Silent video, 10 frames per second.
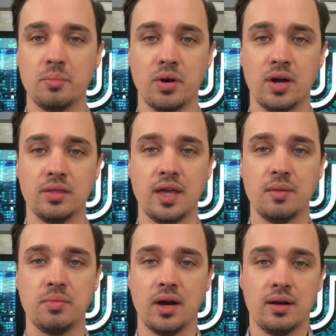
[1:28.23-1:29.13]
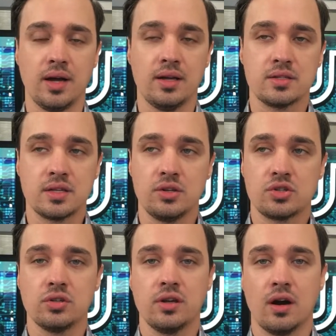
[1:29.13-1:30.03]
but they
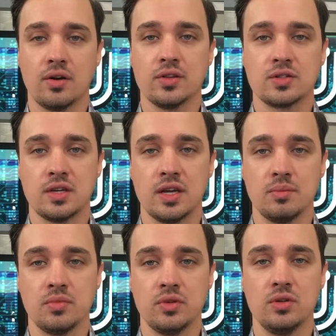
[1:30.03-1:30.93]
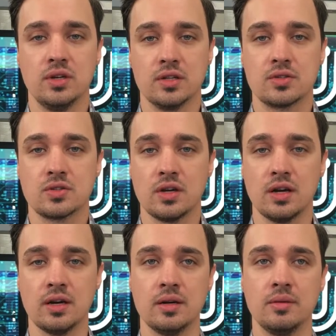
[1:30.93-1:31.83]
essentially are the same units.
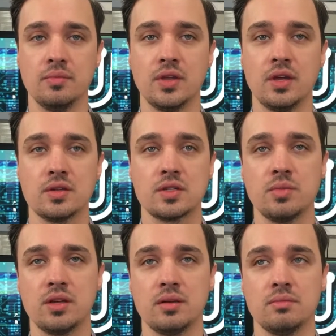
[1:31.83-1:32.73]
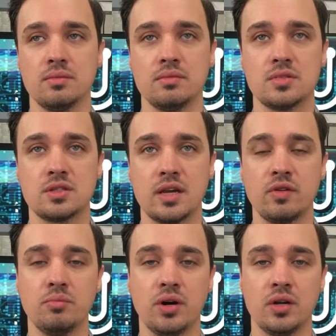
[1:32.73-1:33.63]
Some of the
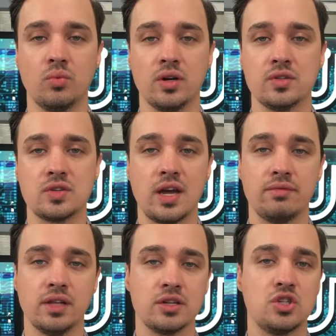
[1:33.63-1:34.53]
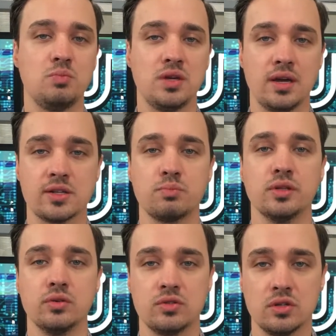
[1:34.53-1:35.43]
7-button ones have like GPS,
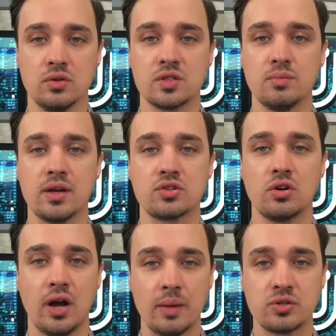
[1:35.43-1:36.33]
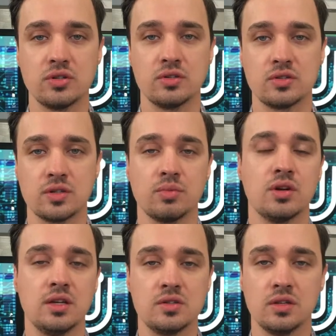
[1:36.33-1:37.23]
Bluetooth, some extra options, some
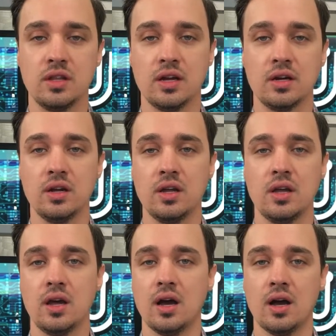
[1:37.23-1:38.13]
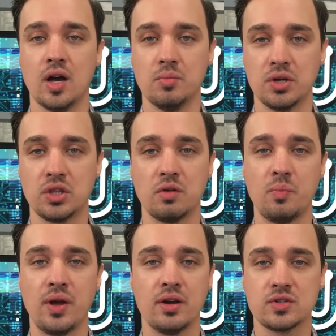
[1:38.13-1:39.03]
goodies in there. But the
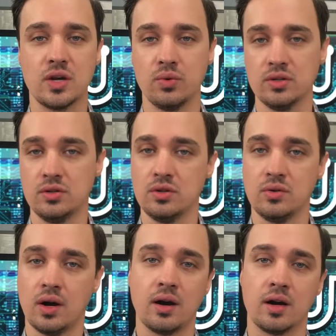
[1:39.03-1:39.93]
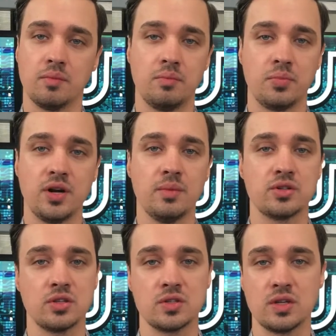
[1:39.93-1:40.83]
repairs that we do are pretty
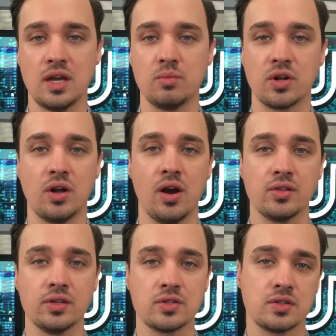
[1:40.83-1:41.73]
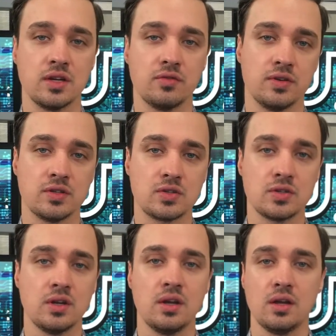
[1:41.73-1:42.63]
much the same regardless if it's
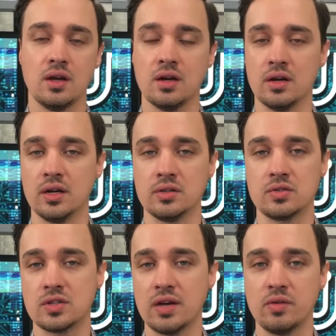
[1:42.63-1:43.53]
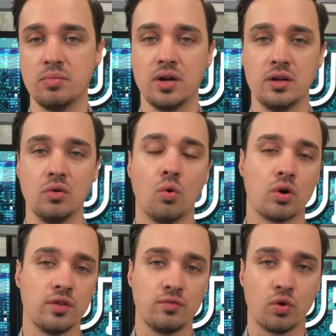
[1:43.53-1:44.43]
7-button
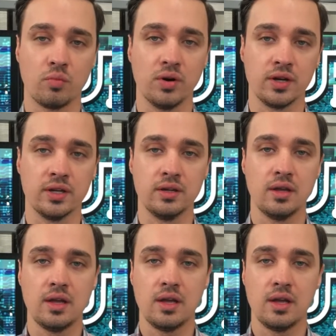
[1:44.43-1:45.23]
or the 4-button.